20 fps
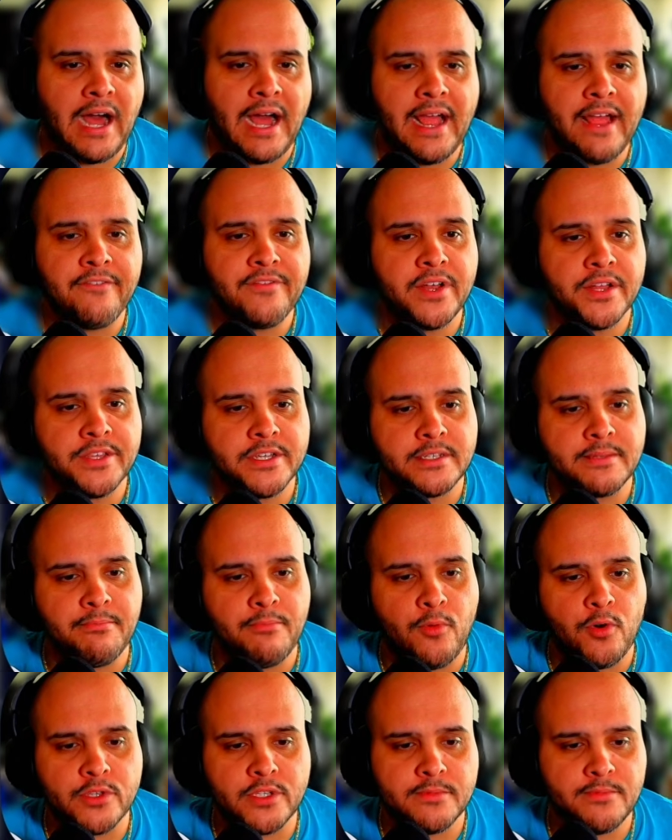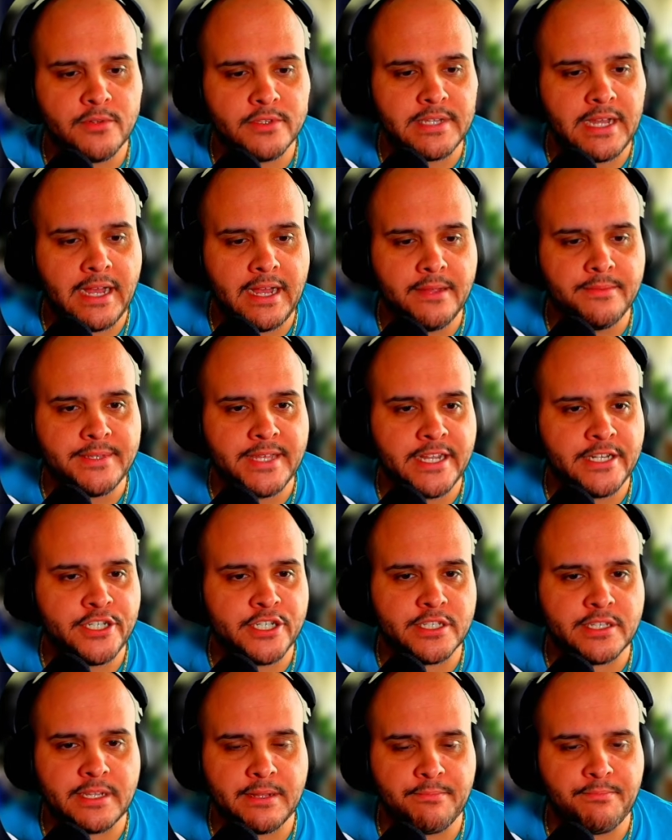I have done this multiple times and
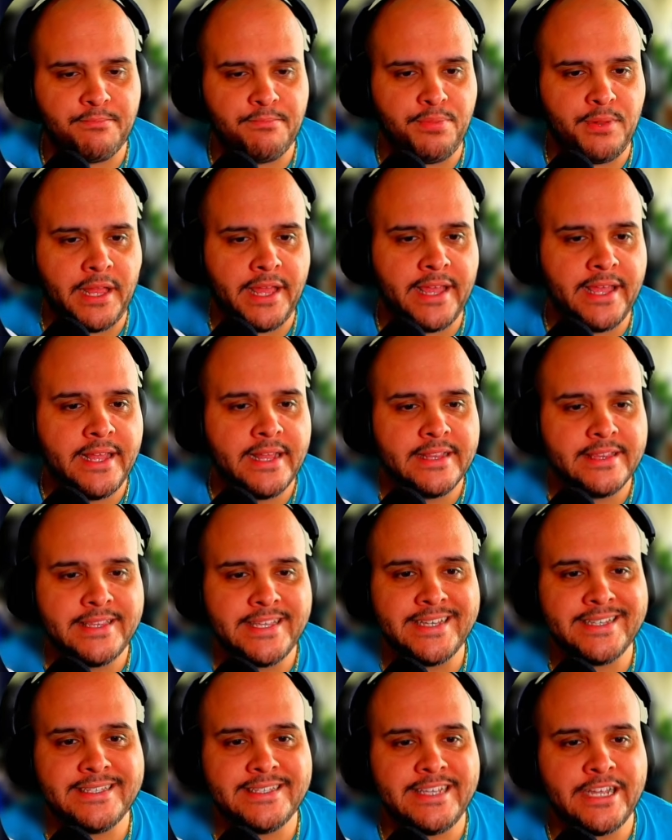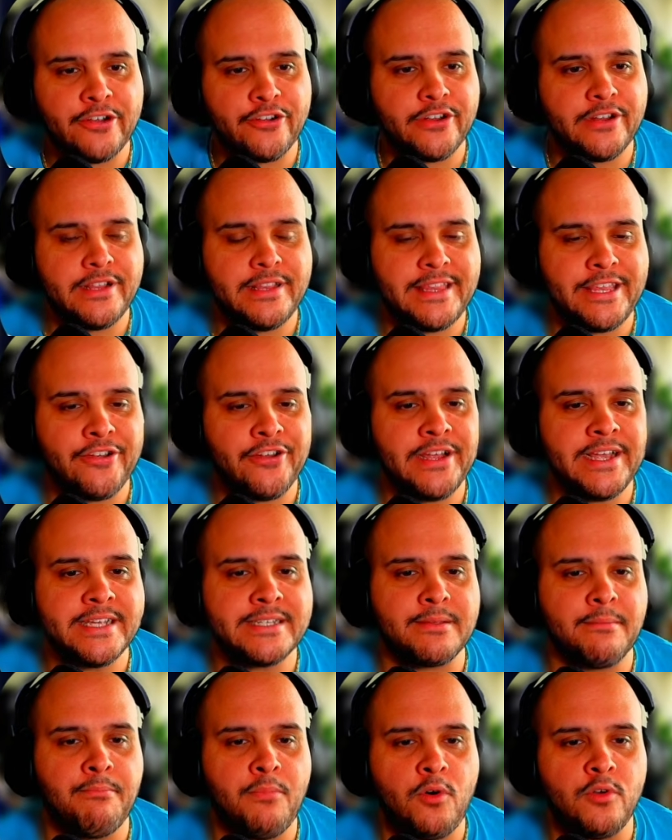just play this. There
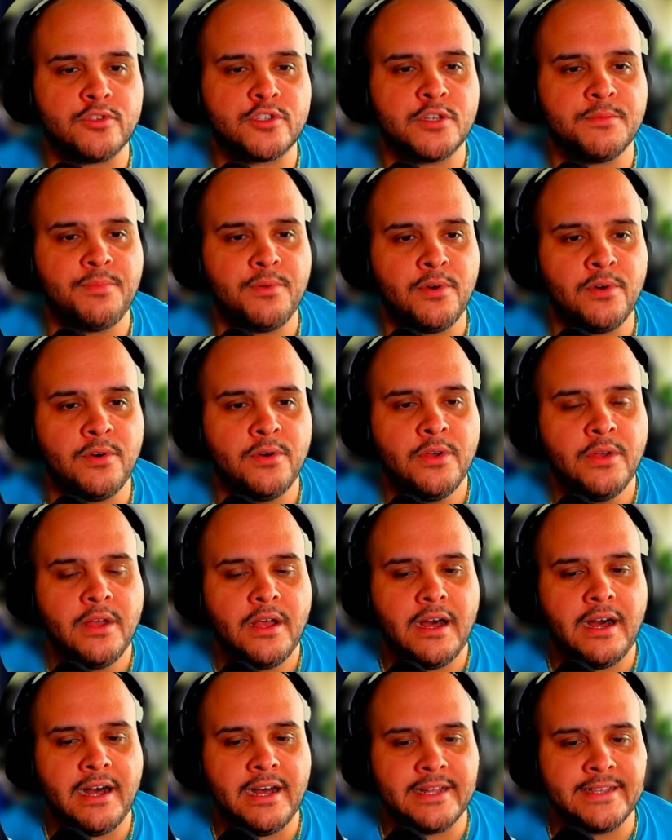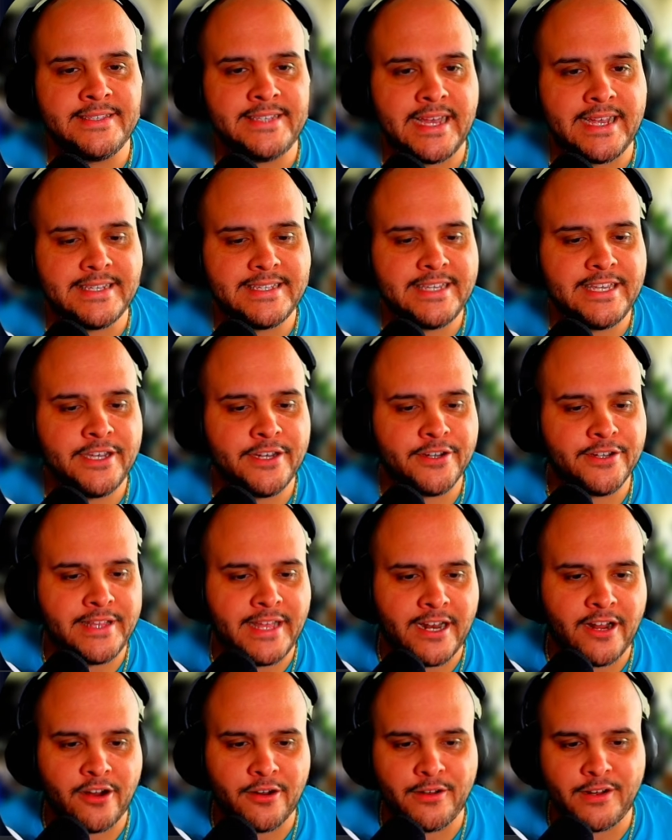is a multiple decks here
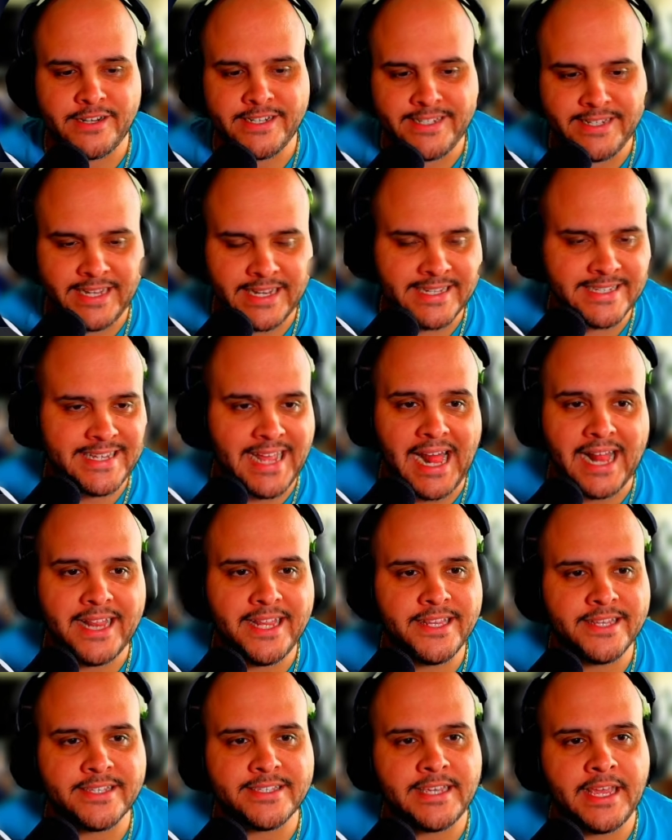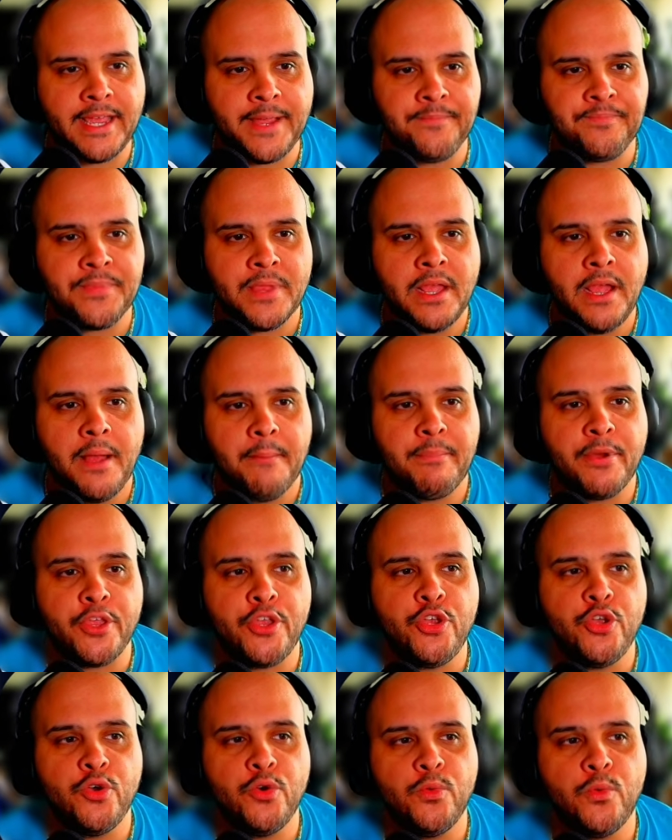that are exactly the same, but
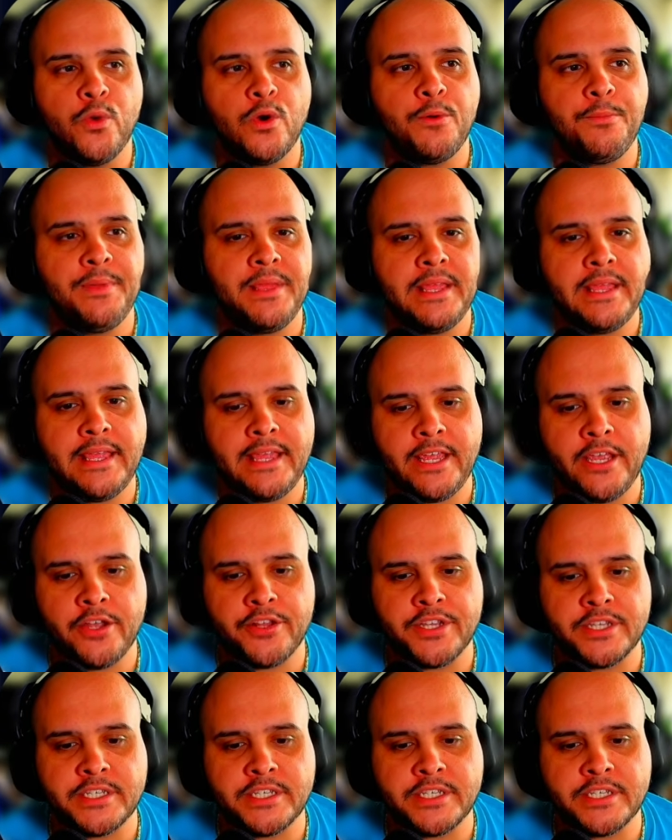you will be here.